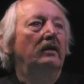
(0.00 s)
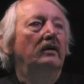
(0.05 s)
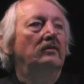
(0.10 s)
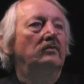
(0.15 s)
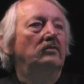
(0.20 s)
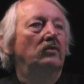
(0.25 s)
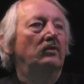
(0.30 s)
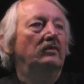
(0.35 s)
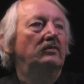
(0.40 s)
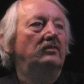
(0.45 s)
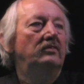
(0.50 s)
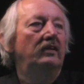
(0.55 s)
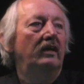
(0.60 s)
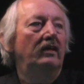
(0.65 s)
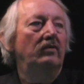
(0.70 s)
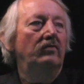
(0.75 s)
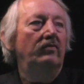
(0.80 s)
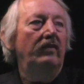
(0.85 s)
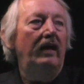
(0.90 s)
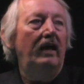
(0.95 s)
So instead
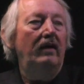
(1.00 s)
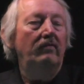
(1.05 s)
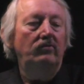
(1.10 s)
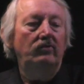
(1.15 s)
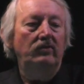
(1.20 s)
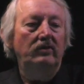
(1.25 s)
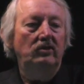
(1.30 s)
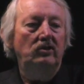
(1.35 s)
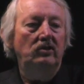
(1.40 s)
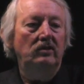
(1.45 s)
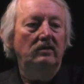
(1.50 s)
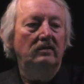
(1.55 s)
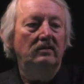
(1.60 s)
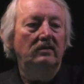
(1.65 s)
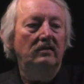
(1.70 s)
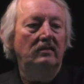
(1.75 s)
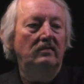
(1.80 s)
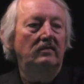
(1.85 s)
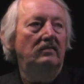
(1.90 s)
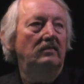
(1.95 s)
of averaging the
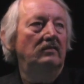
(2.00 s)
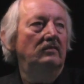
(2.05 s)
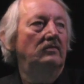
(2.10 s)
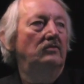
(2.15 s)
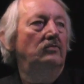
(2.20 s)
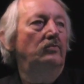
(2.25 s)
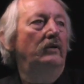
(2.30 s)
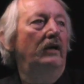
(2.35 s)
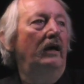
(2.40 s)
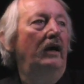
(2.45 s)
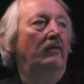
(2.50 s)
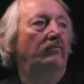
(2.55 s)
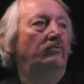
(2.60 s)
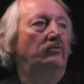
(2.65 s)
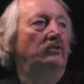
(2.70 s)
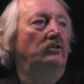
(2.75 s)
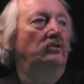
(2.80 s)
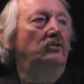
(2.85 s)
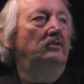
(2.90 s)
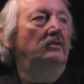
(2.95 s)
distance, we
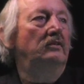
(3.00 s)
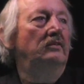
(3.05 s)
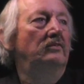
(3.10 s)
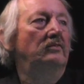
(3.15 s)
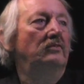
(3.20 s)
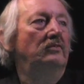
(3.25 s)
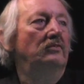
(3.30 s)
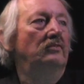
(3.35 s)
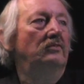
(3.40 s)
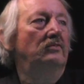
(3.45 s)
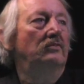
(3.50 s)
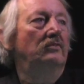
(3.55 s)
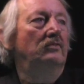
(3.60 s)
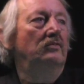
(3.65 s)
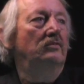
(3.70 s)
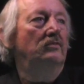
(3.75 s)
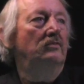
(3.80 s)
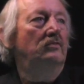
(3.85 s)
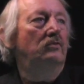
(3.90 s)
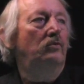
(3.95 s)
average the distance
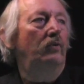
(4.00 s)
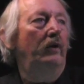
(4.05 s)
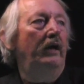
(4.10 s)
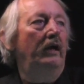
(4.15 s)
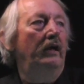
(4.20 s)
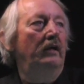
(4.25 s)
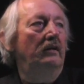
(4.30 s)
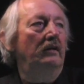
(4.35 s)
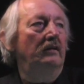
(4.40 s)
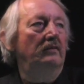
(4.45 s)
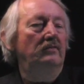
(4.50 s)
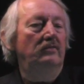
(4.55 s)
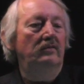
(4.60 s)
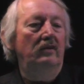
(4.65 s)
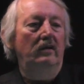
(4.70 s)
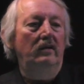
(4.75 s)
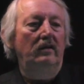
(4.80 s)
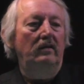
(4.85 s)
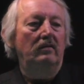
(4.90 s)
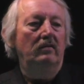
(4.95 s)
squared, let's
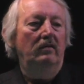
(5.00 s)
say.